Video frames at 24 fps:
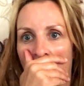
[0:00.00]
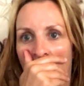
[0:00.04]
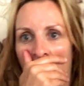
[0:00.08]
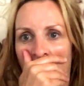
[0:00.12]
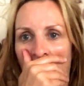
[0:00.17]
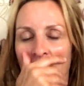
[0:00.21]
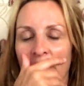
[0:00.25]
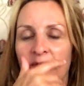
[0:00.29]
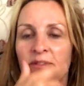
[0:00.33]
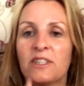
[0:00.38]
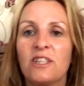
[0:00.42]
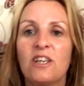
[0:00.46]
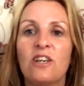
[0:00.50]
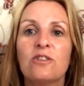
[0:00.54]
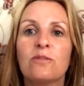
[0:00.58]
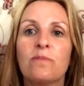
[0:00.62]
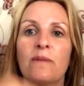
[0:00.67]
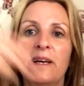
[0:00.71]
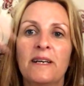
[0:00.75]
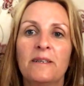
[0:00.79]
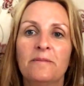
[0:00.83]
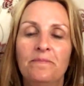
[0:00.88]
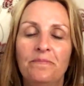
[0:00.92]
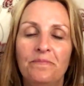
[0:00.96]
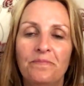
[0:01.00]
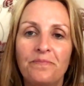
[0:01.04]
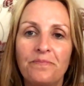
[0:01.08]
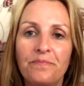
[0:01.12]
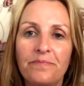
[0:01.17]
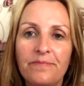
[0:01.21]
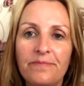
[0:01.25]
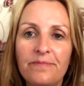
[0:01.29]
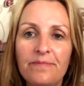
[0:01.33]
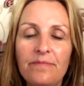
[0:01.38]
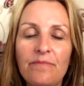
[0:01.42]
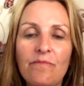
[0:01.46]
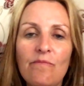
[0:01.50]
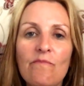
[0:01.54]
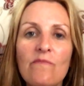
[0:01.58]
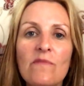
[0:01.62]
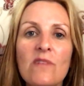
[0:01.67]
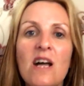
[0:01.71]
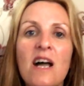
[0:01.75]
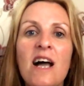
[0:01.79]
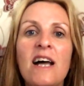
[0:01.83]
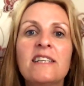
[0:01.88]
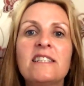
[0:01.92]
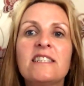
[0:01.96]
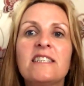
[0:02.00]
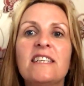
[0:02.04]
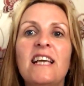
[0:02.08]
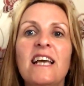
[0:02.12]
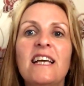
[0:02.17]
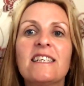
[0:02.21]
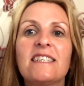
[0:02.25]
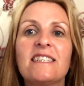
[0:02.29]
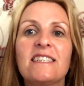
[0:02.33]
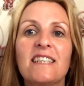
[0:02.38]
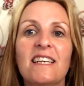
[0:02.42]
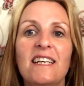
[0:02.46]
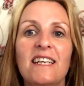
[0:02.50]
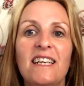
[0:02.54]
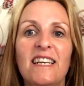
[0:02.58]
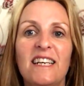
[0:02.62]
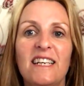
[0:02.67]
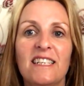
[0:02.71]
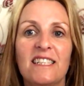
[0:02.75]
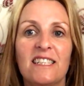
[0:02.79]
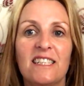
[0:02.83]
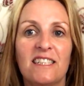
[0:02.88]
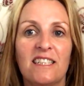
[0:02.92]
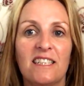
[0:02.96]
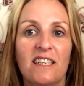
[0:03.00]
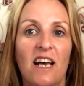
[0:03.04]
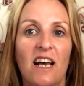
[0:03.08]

excuse me, and yes, it